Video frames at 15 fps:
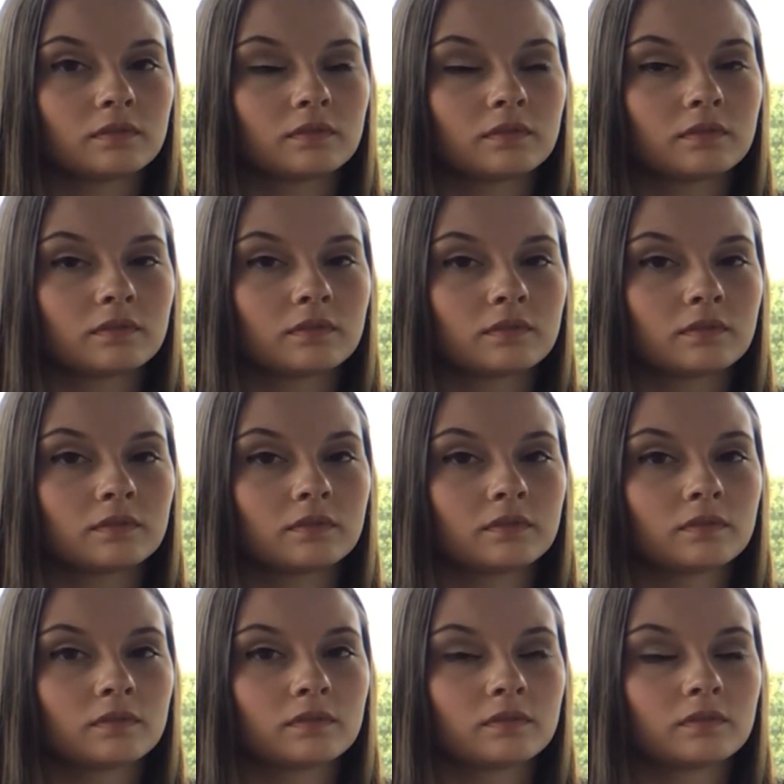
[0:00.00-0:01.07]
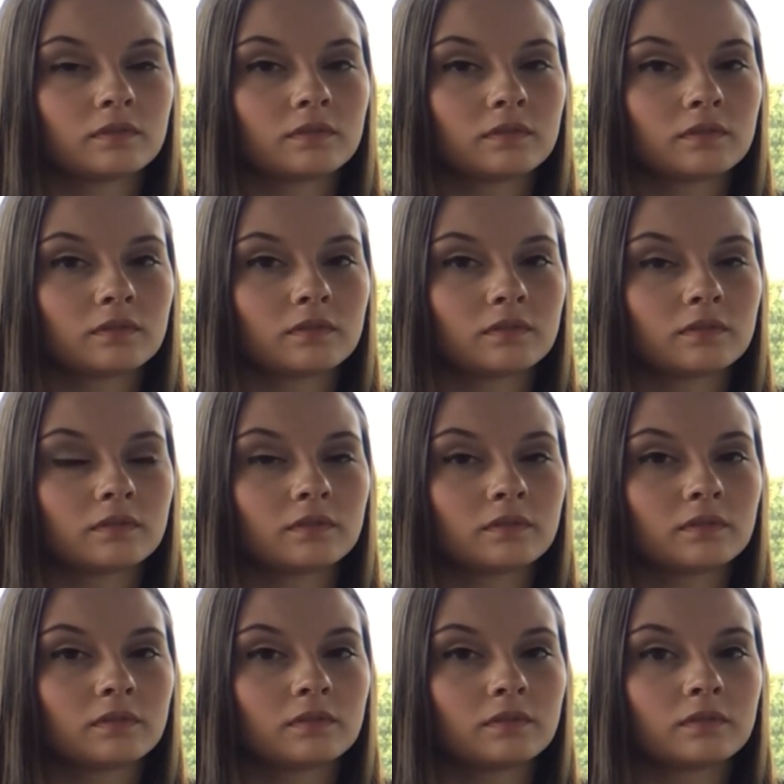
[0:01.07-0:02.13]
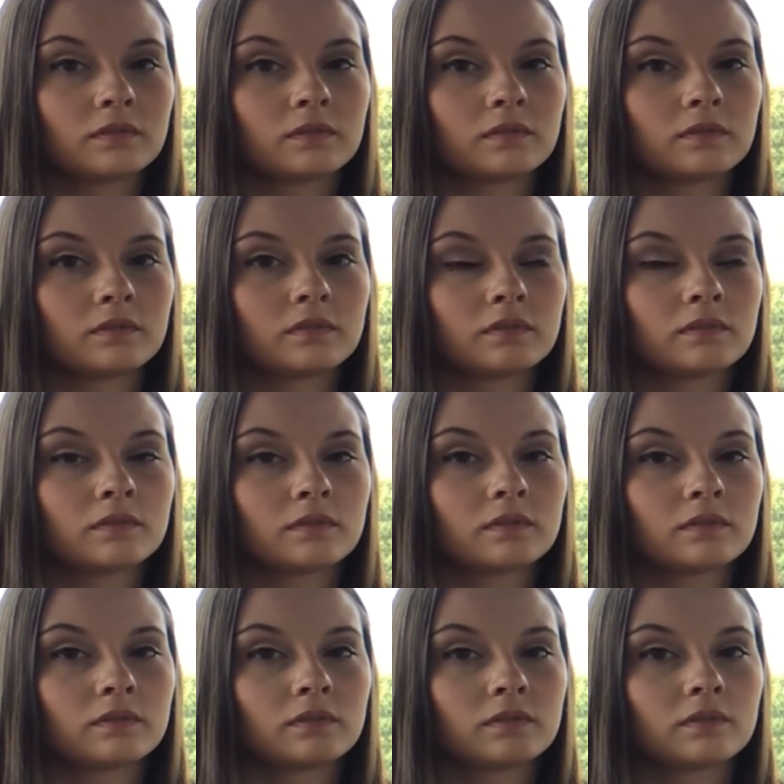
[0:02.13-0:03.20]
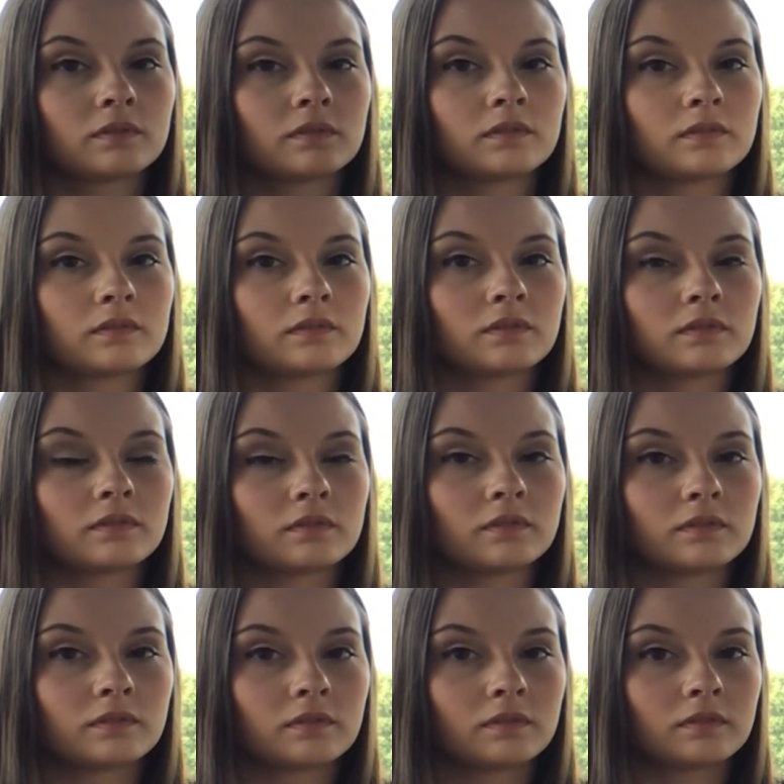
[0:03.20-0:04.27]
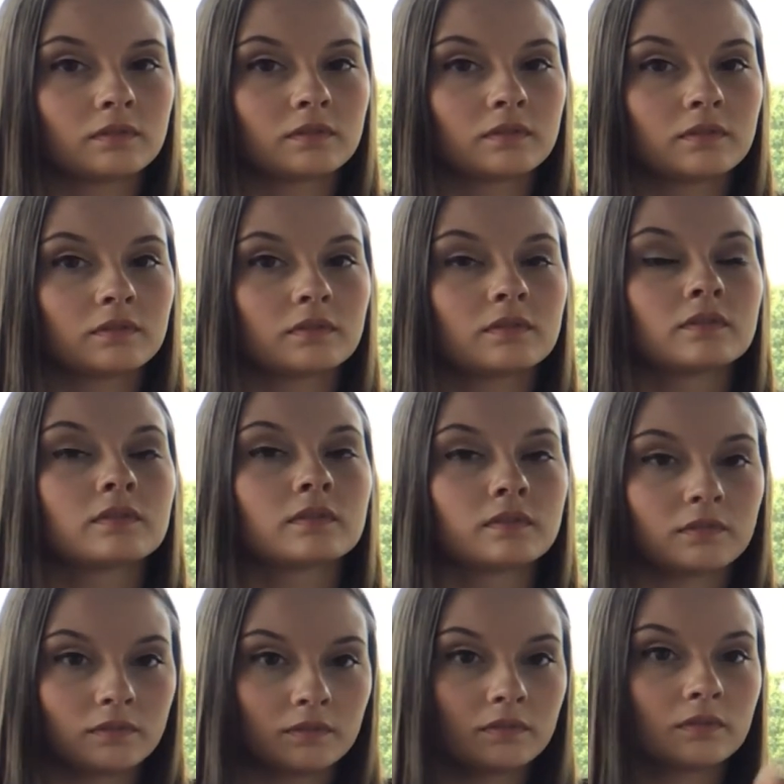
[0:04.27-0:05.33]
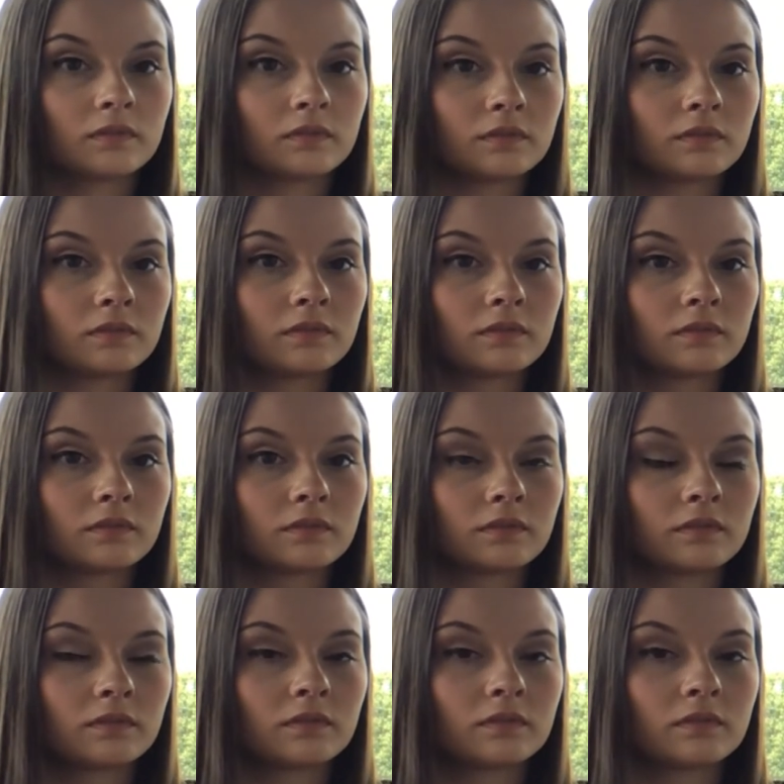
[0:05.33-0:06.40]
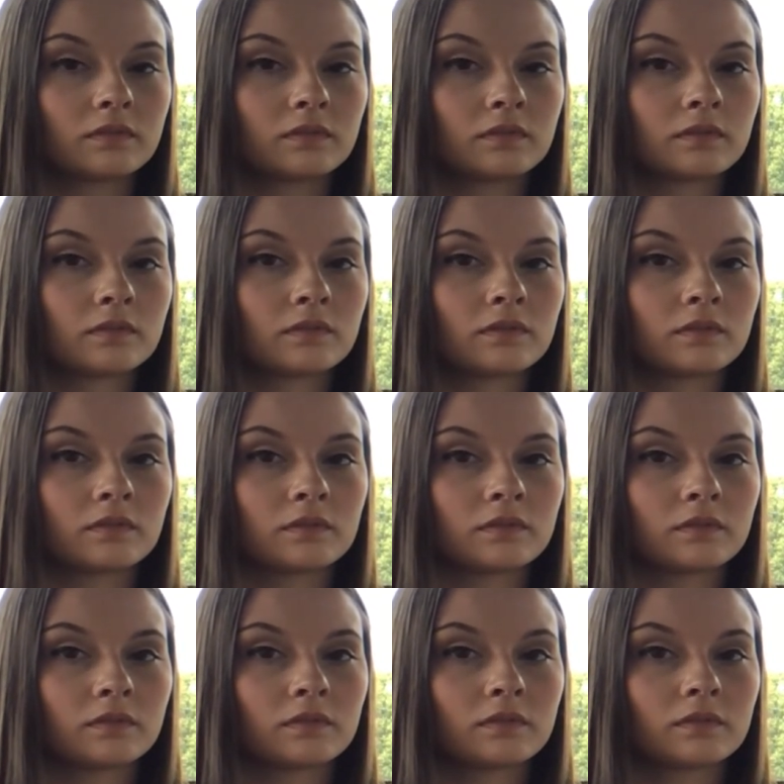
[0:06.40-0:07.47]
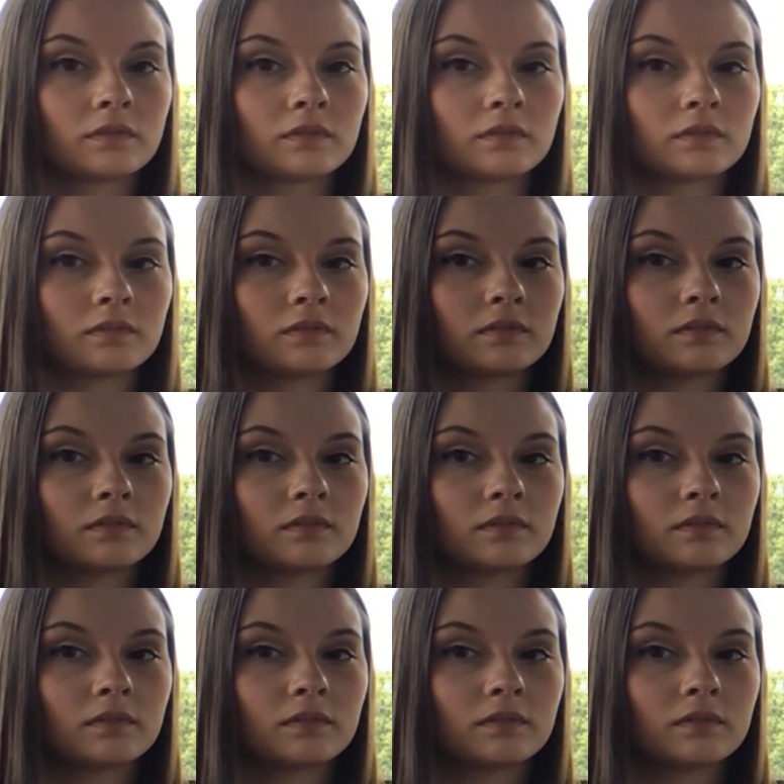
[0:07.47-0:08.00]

(not speaking)